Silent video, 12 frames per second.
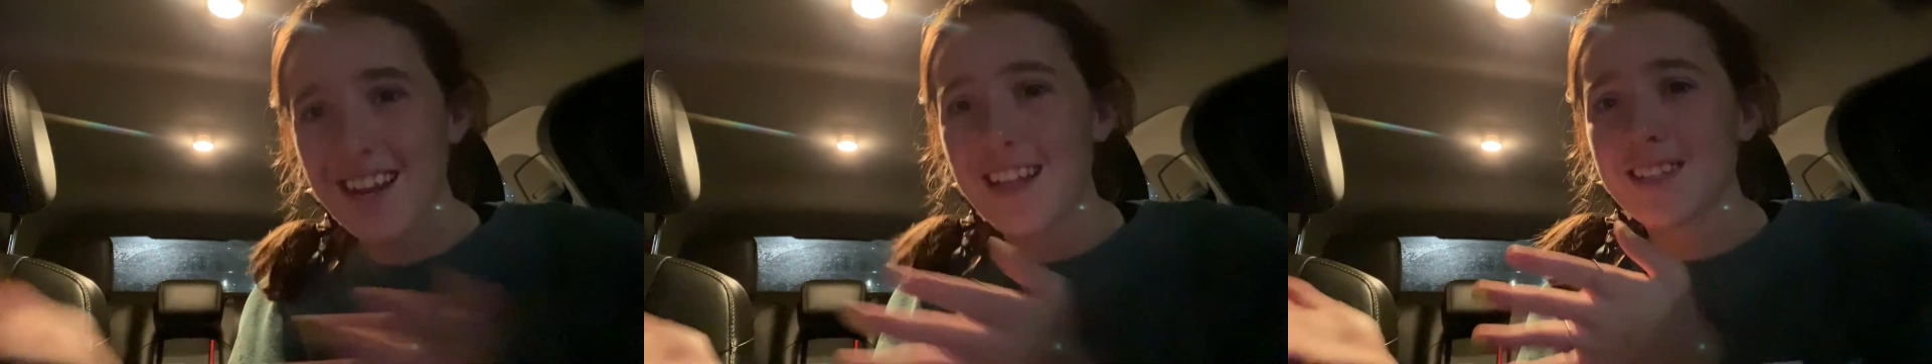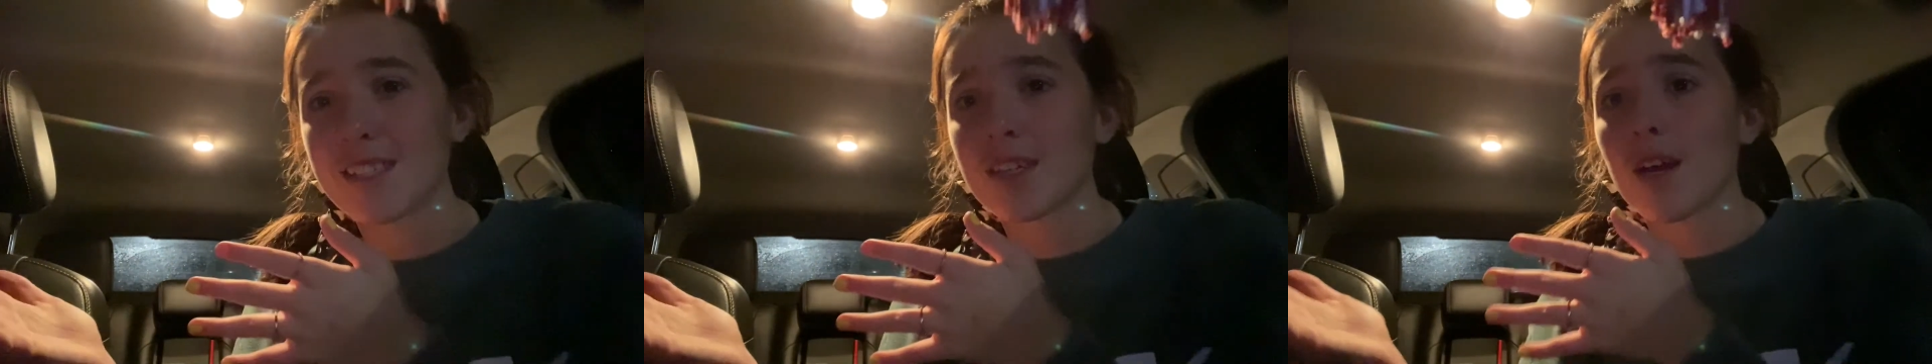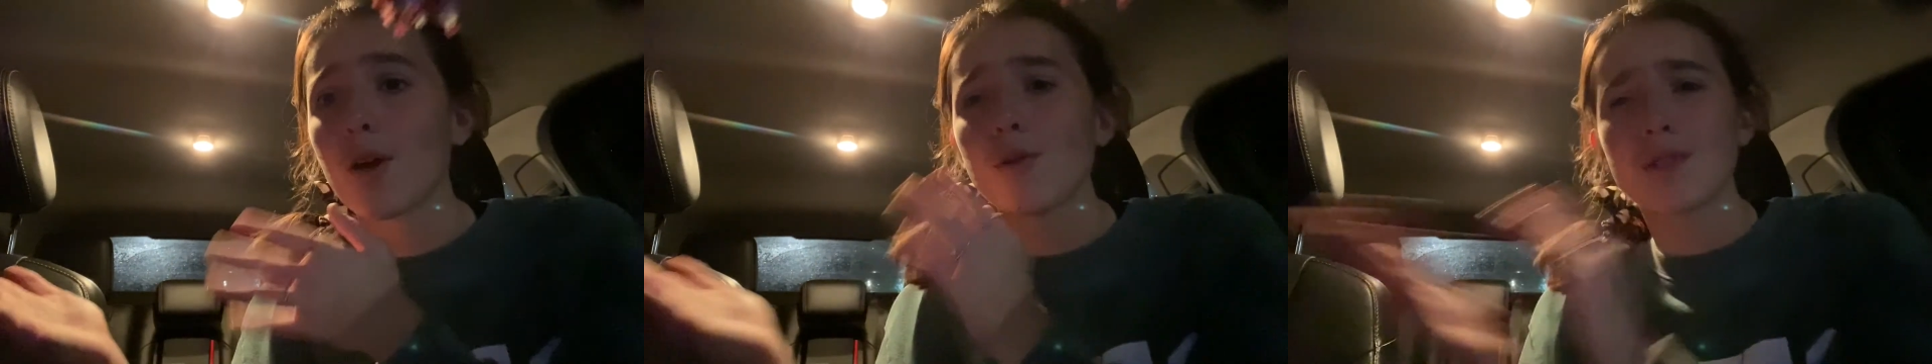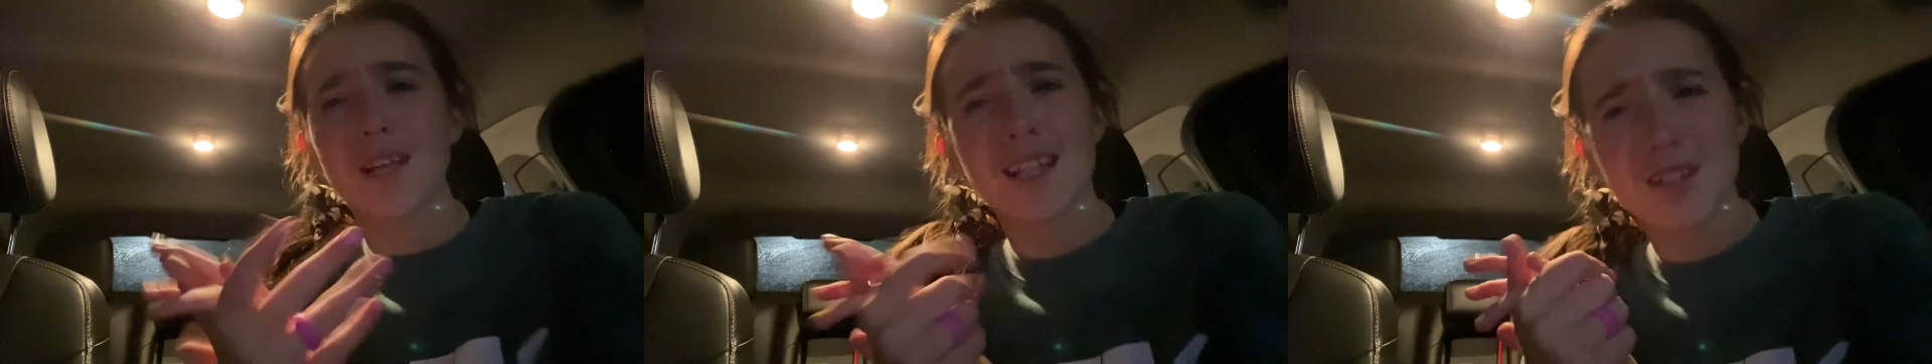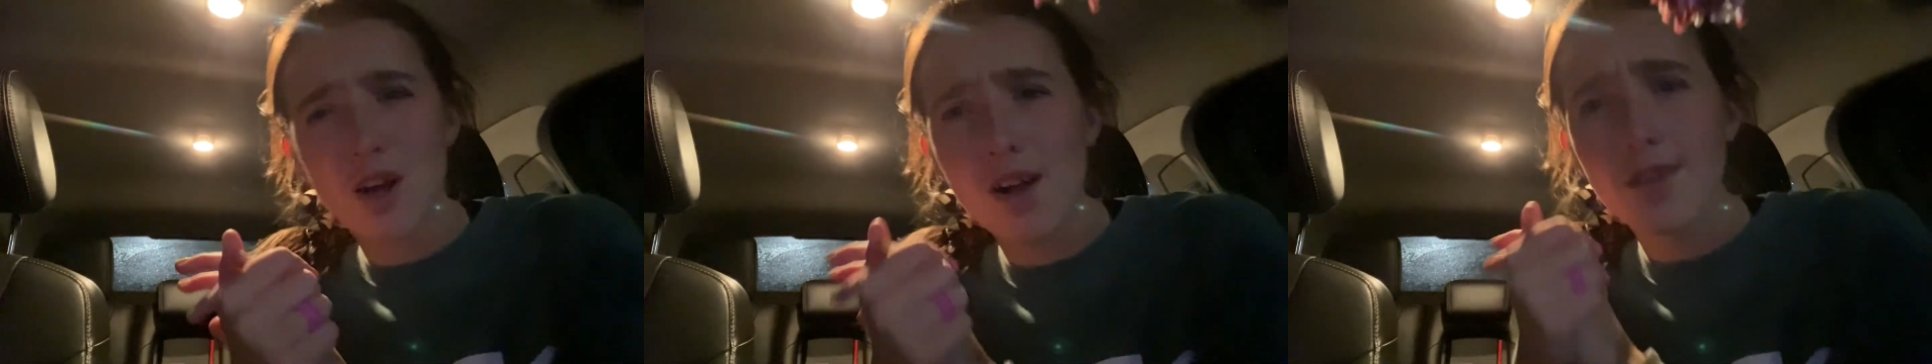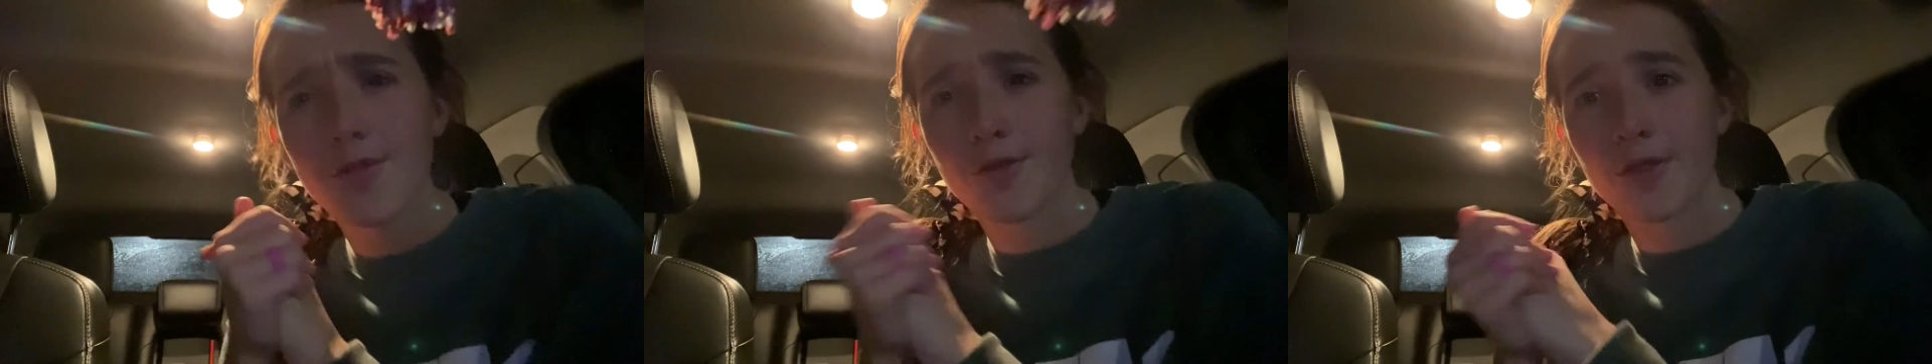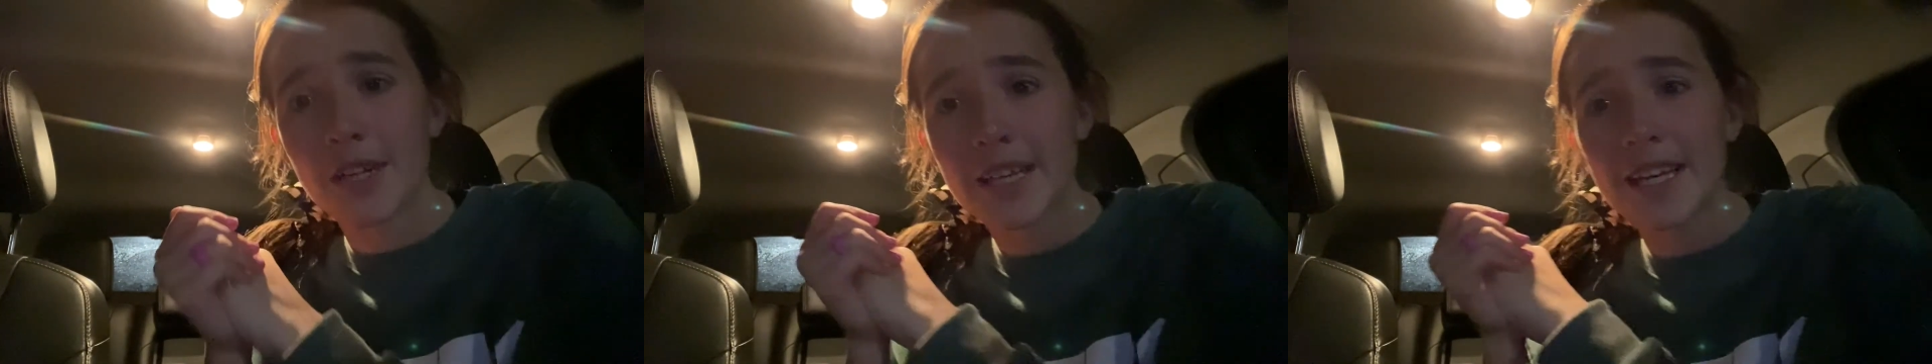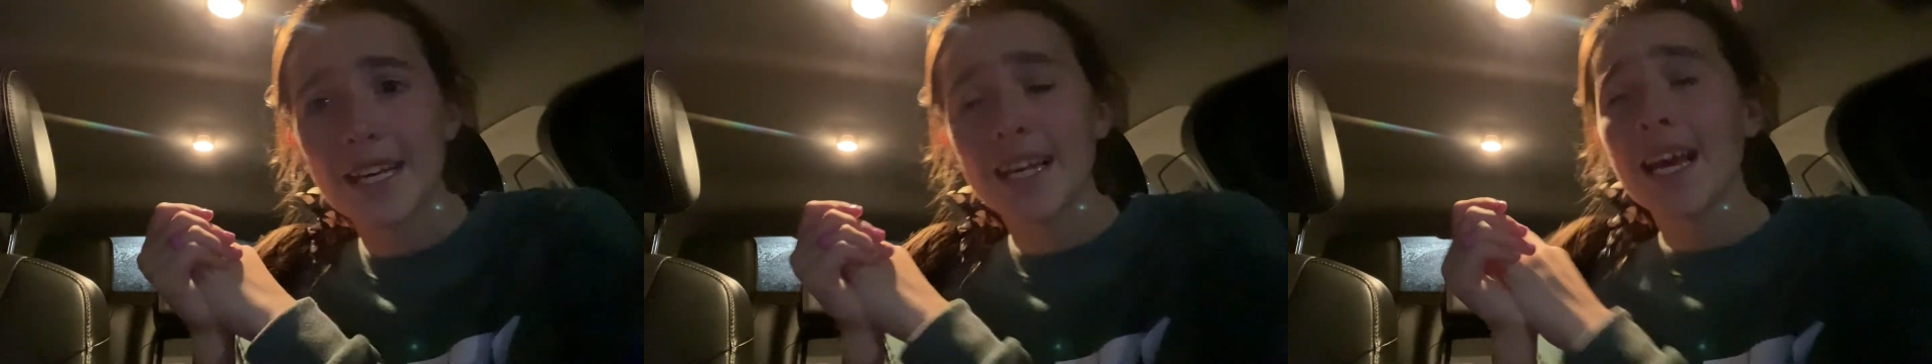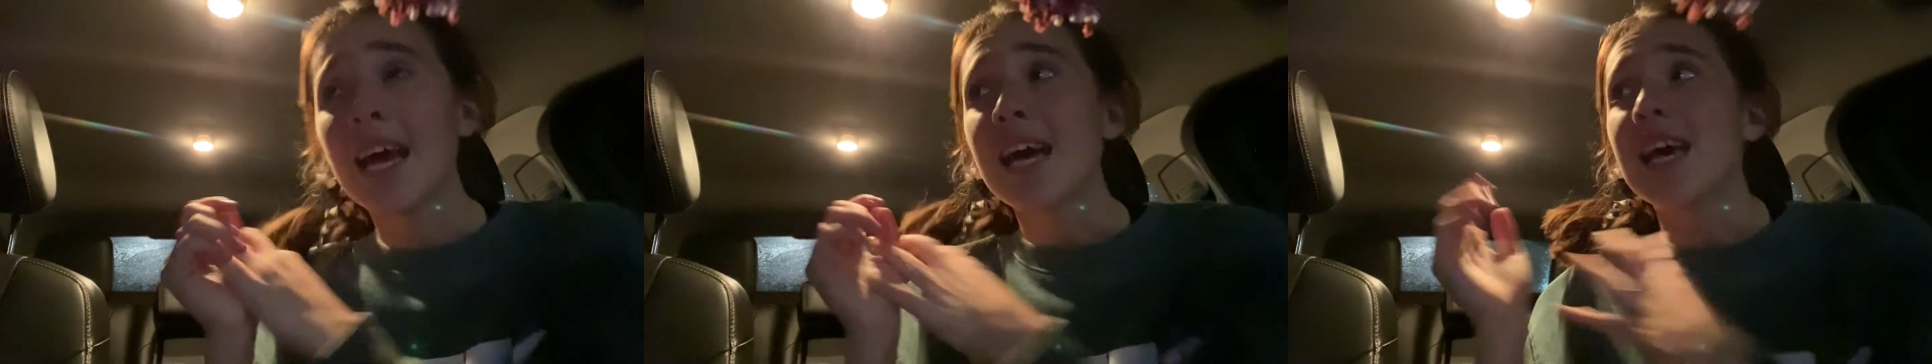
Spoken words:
It's called Freaky.